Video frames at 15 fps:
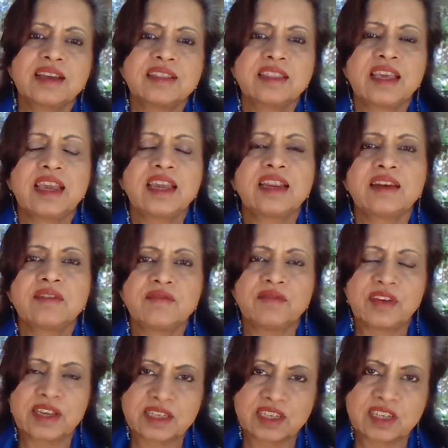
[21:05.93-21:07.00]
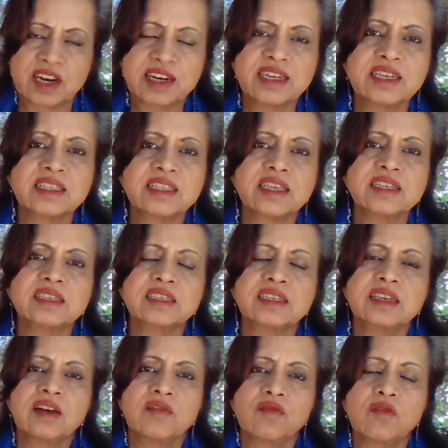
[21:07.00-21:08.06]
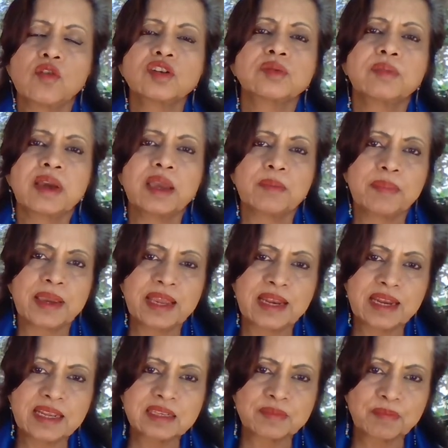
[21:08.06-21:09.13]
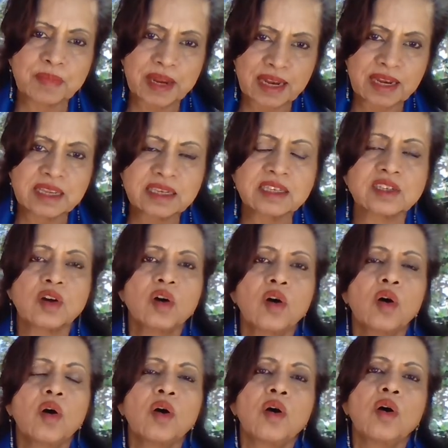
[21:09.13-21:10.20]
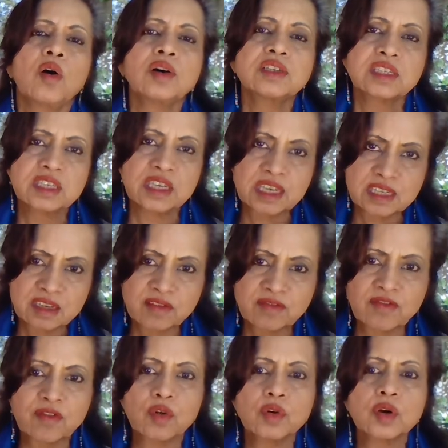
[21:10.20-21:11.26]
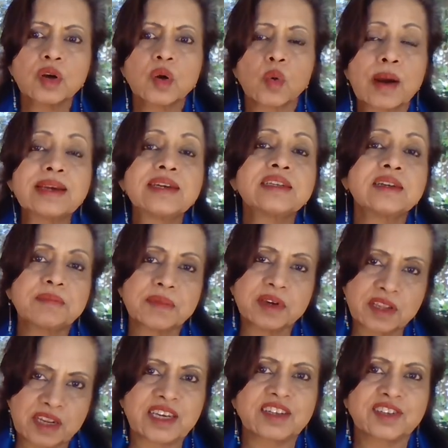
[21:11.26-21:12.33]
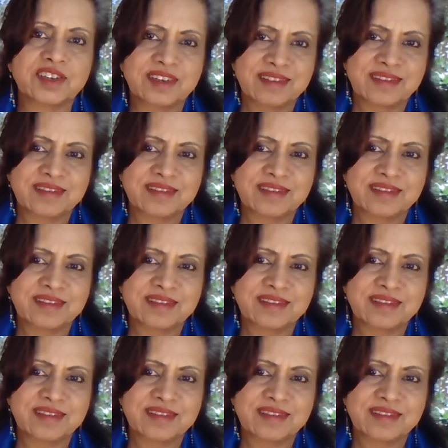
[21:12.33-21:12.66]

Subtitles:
then we are starting this. Watch my playlist season 4 quantum creation